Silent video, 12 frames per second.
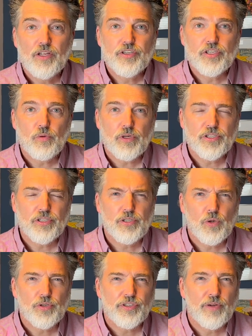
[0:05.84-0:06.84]
Just wanted to
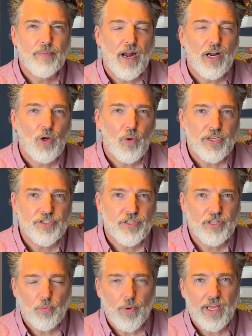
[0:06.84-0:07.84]
talk to you about a question
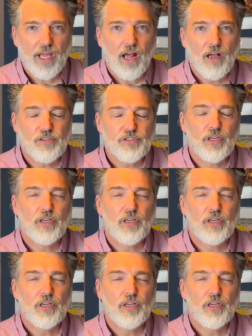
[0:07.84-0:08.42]
that we get asked a